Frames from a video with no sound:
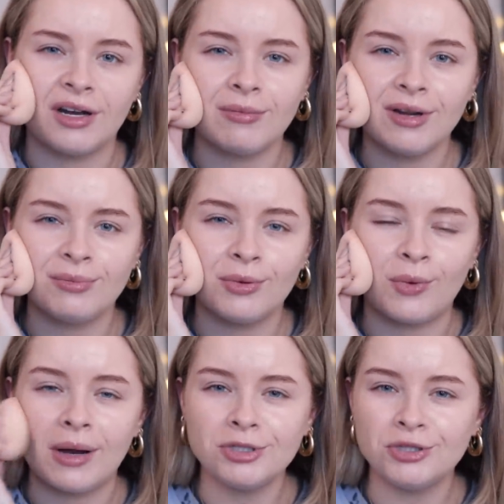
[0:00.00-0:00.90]
And I'm like, but
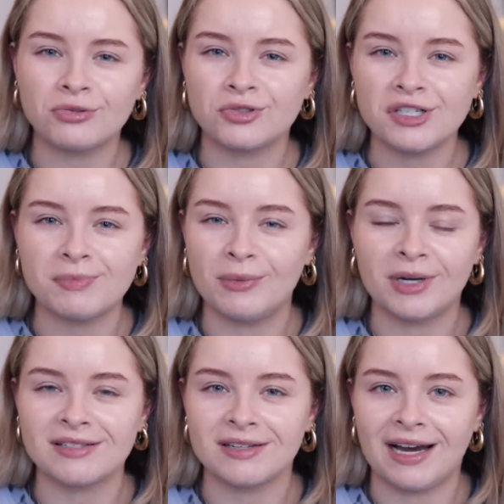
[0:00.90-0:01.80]
why would you not trust me when
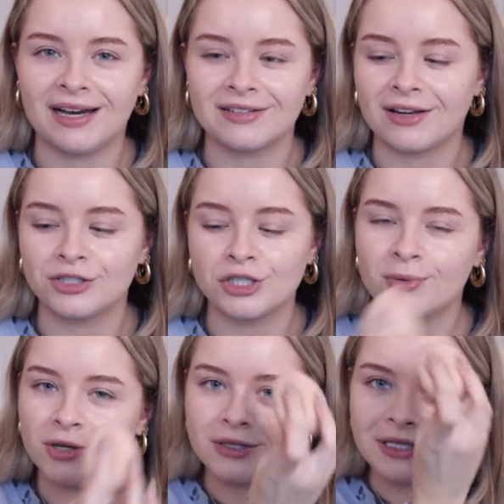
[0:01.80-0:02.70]
it's an ad? Like, just
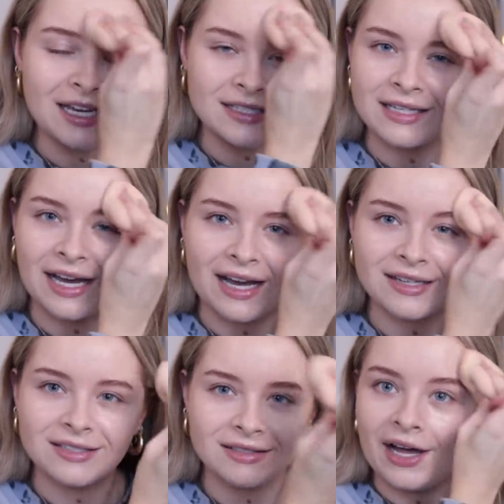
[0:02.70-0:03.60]
because it's an
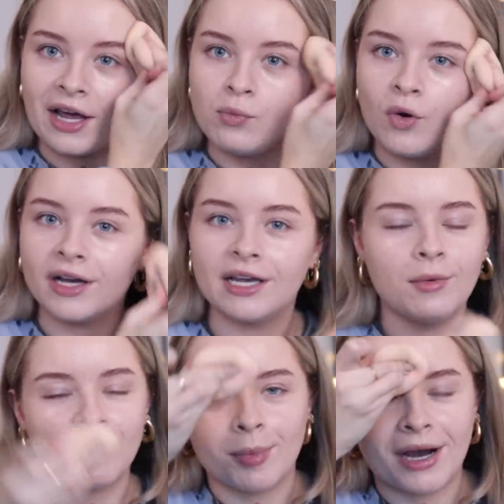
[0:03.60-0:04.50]
ad and I'm working
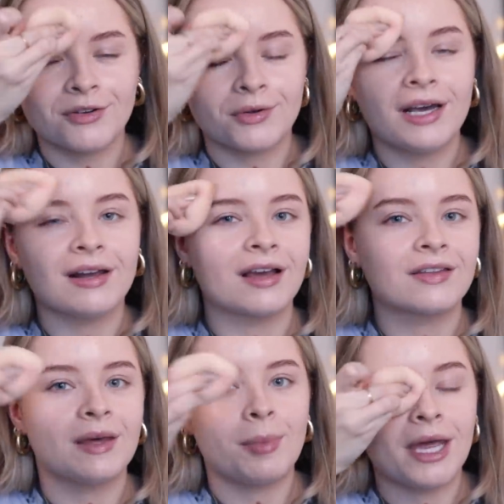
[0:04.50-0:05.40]
with the brand on it, like,
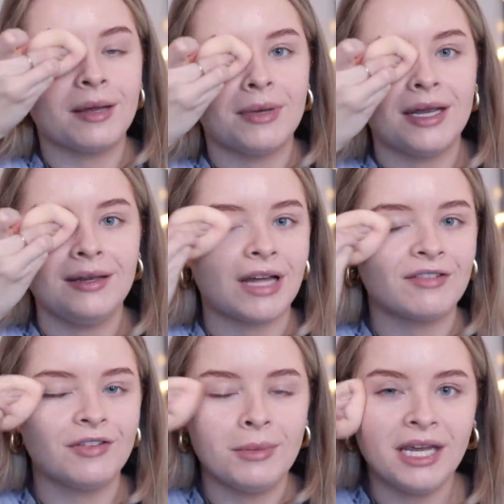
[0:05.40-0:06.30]
they're paying me.
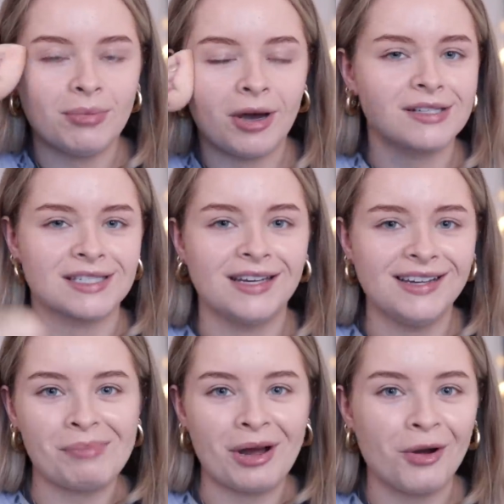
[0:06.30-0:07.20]
Like, for me,
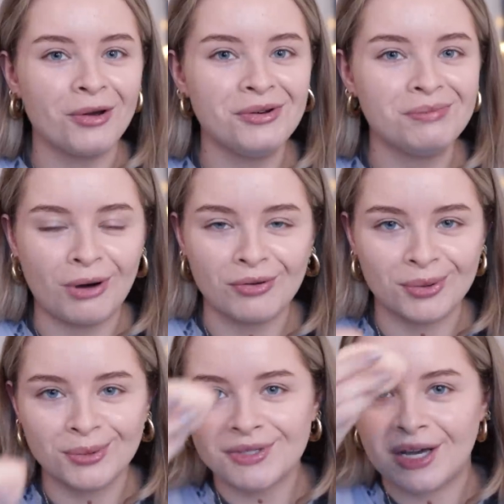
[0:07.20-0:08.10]
personally, my own
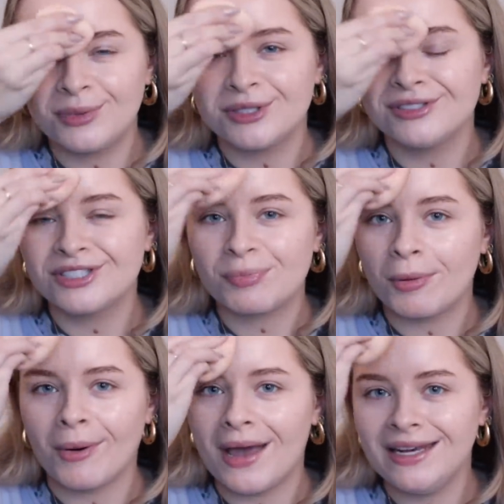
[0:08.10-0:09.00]
morals, I wouldn't just
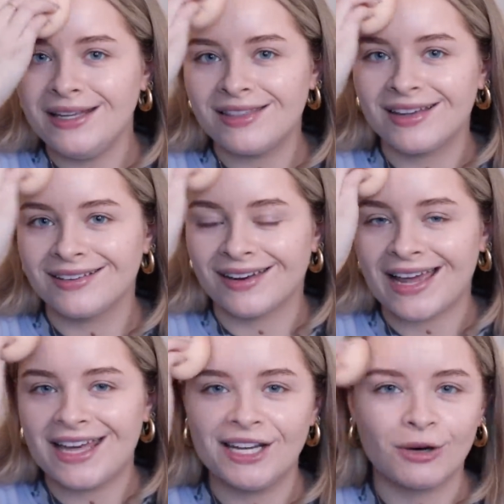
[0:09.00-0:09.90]
promote anything like
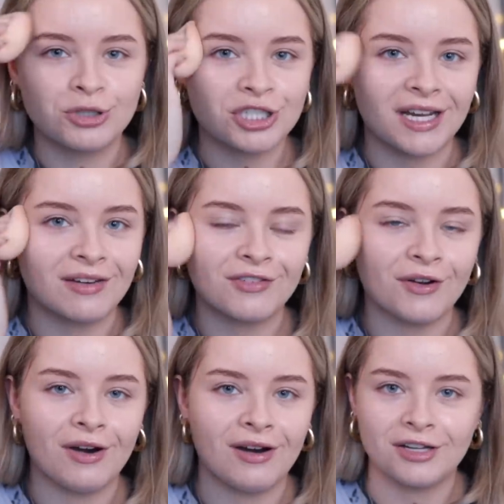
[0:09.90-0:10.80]
any old shit for
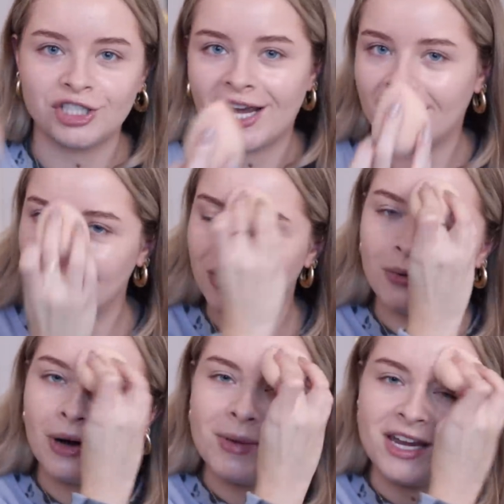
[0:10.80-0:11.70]
a, a check, you know
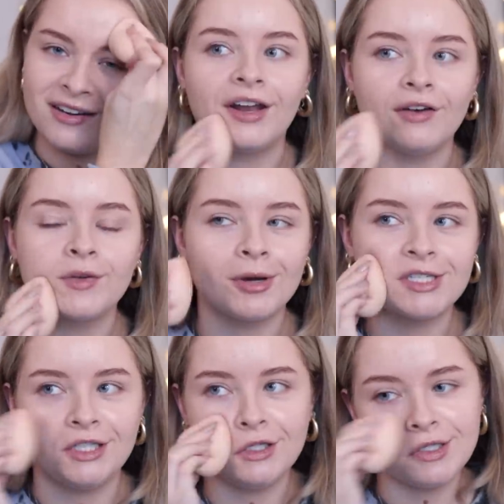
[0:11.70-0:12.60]
what I mean? And after
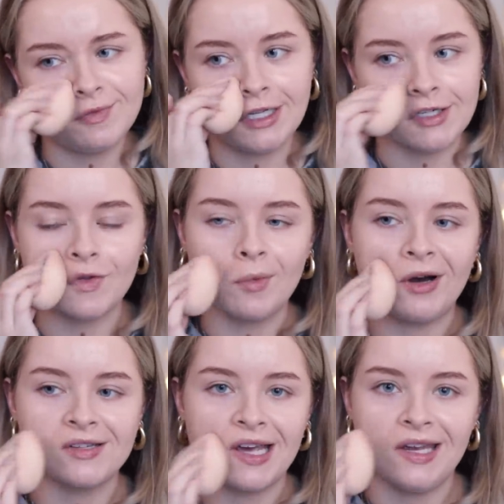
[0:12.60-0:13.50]
posting YouTube videos for the
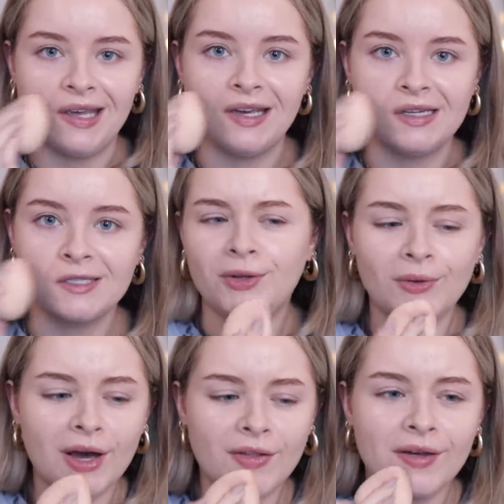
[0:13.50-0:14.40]
past eight years, you
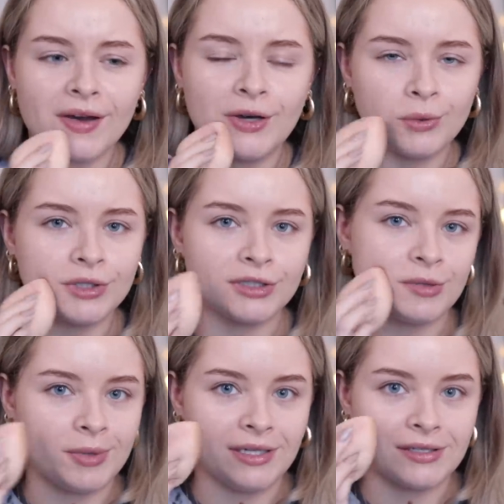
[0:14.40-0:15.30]
learn that in order to
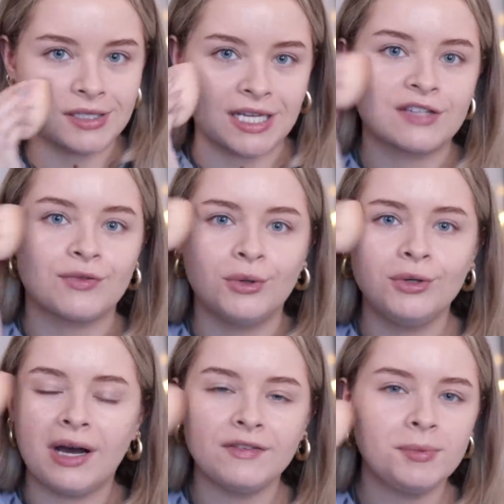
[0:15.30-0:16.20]
be successful,
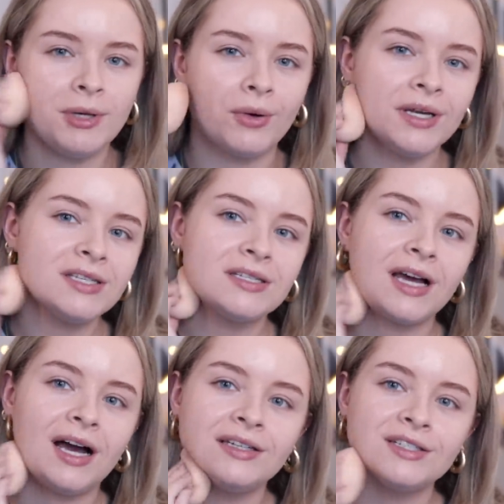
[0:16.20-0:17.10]
you have to be honest,
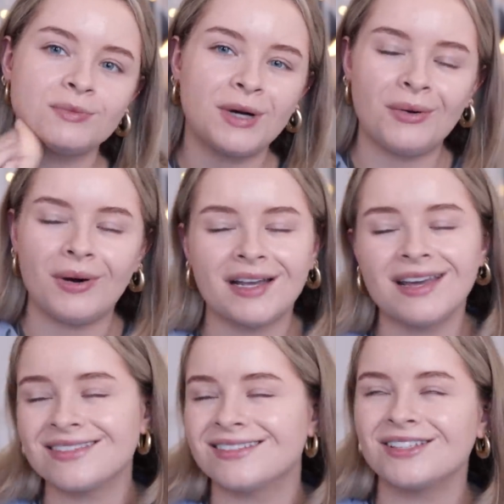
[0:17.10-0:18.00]
and well, I
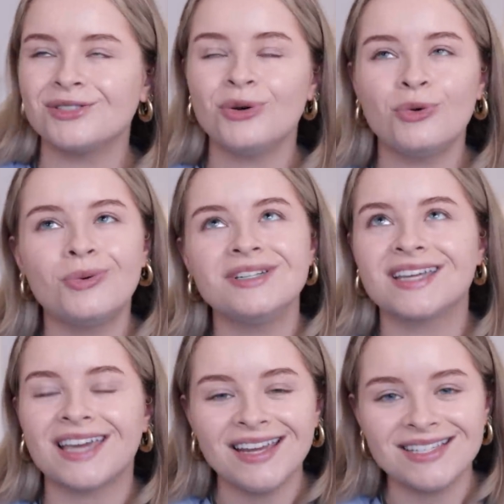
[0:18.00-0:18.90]
guess that's not always the
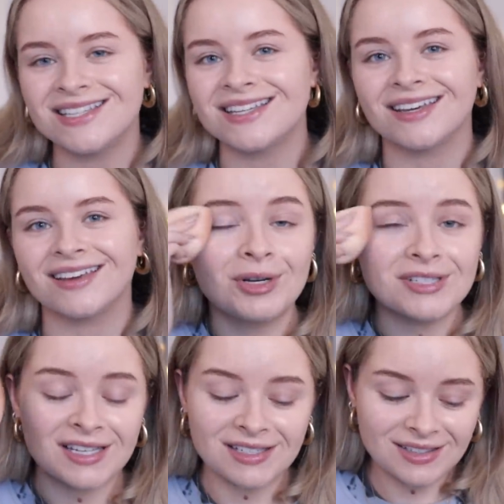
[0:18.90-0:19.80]
case, is it? Because
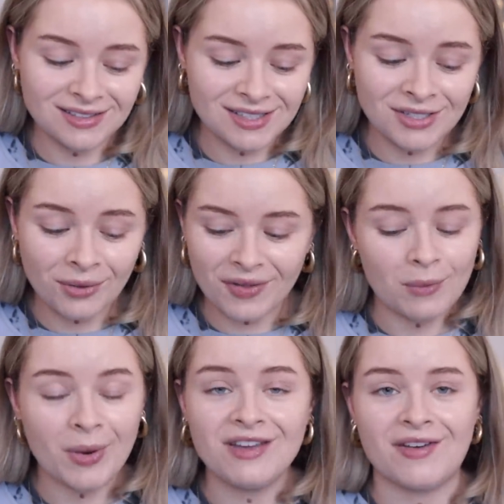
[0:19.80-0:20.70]
that, it's not
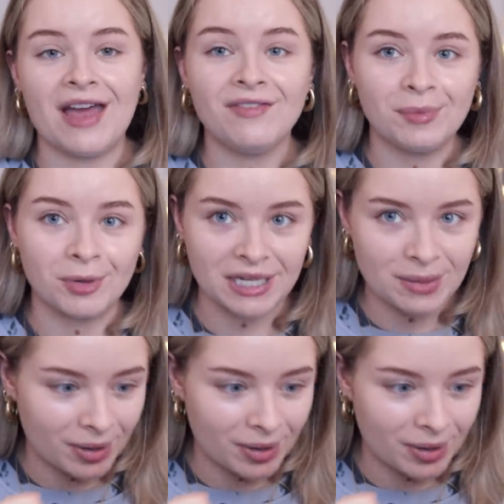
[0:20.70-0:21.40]
that way for everybody,